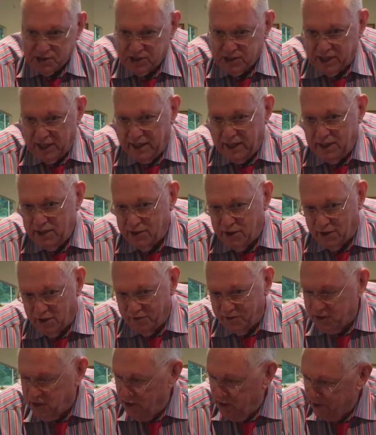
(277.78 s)
skinny
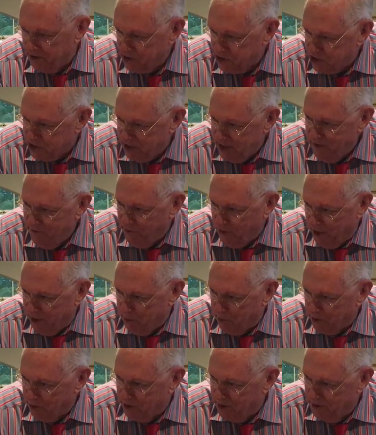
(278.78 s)
nerve called a C
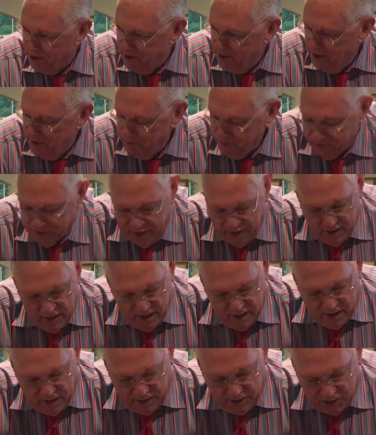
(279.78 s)
fiber.
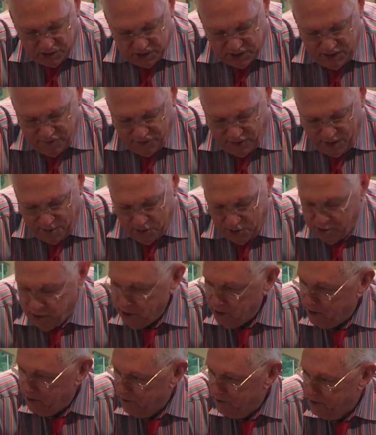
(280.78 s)
And the C fiber
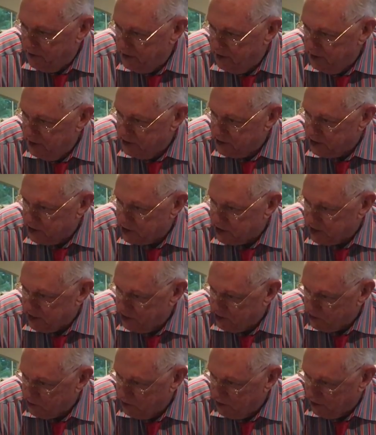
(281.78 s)
nerve is a
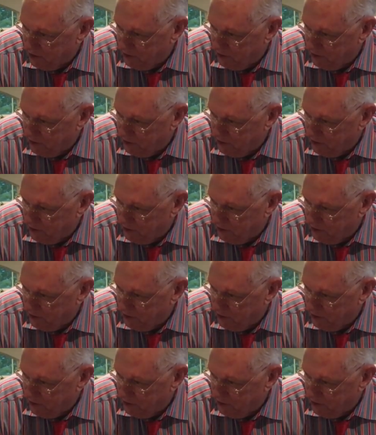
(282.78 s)
sensory